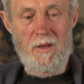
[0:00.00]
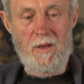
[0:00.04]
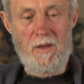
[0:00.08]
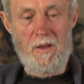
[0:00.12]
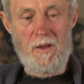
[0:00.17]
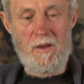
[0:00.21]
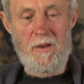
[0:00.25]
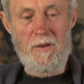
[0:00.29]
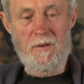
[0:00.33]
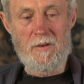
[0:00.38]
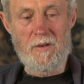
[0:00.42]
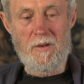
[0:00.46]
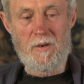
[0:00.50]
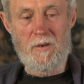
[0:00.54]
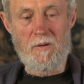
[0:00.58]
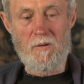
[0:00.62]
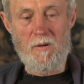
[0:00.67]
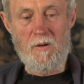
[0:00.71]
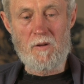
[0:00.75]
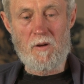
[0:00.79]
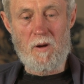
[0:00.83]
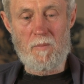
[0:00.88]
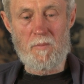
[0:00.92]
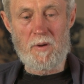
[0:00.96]
easily to
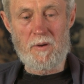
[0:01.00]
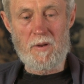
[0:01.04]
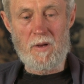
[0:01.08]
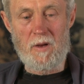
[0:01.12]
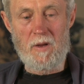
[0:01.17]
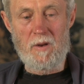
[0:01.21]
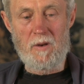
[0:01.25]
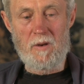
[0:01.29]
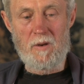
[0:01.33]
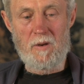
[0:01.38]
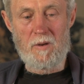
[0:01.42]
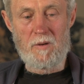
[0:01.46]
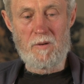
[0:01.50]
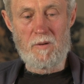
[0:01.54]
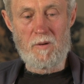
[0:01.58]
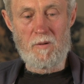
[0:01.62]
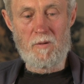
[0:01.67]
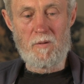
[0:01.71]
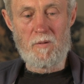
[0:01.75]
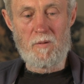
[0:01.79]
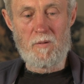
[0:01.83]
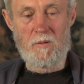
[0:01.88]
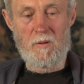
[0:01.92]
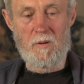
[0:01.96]
accommodate
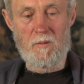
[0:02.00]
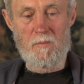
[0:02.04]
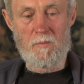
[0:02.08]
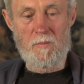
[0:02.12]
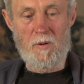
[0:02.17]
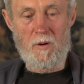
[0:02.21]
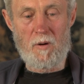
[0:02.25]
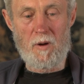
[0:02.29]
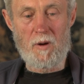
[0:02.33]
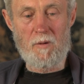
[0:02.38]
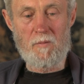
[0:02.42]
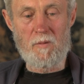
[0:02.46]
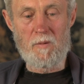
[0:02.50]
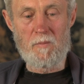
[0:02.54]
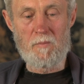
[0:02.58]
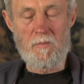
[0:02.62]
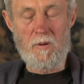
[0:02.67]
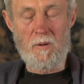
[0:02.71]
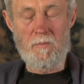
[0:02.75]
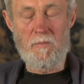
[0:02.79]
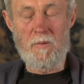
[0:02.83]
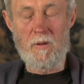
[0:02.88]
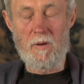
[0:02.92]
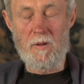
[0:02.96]
new migrant
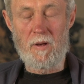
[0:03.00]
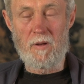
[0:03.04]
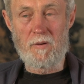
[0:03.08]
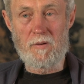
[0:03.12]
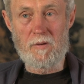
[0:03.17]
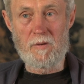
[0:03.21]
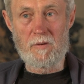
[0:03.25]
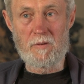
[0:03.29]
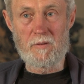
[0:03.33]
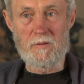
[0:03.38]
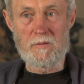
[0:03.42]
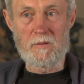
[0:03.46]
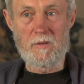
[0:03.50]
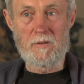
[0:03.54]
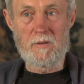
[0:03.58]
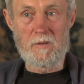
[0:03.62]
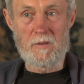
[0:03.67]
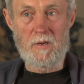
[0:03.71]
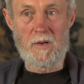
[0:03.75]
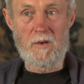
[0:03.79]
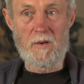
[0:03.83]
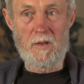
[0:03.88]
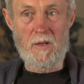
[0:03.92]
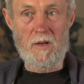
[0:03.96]
populations than
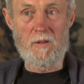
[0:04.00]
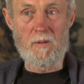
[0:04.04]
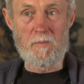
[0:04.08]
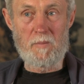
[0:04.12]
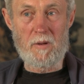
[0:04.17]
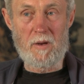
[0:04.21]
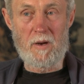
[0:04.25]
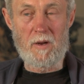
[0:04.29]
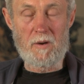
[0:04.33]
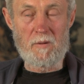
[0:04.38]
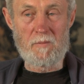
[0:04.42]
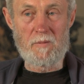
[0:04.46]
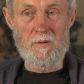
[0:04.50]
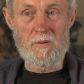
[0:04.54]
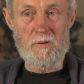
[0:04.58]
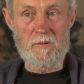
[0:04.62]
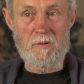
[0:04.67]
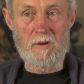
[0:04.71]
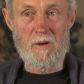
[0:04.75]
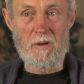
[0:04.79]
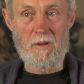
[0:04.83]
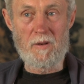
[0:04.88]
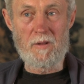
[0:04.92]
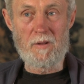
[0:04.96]
any other part of
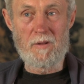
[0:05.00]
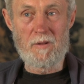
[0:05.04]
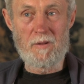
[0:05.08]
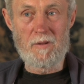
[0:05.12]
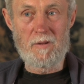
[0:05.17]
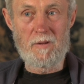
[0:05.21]
Australia.